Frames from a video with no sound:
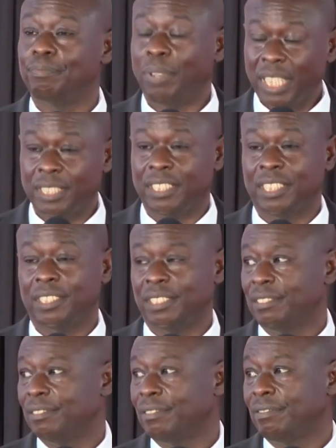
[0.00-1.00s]
But
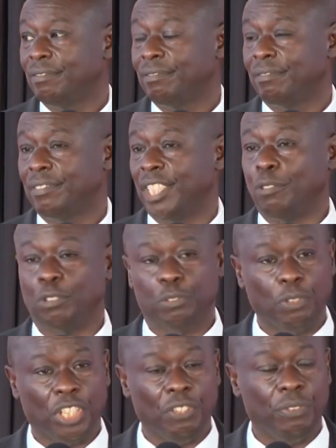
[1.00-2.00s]
he was
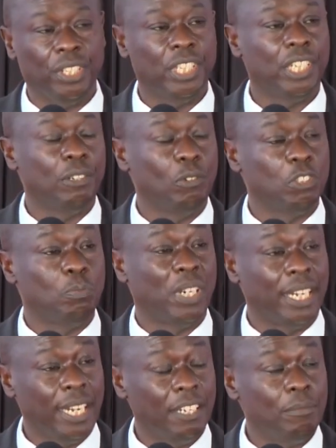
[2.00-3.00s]
forgiving; he was
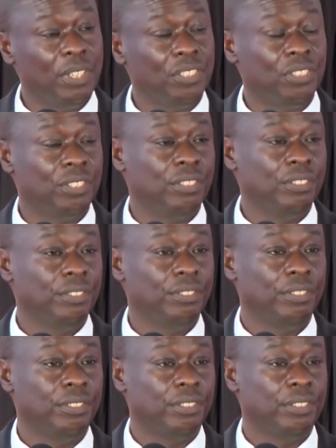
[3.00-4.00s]
magnanimous,
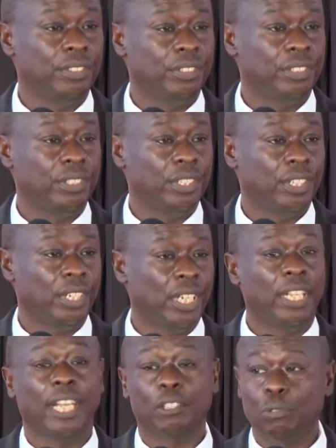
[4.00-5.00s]

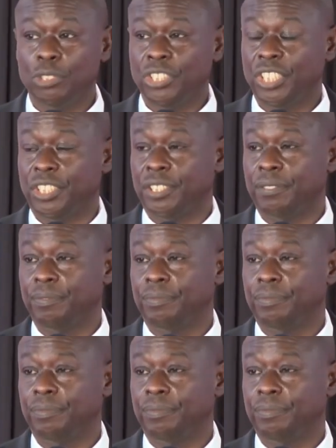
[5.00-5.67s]
and that was it.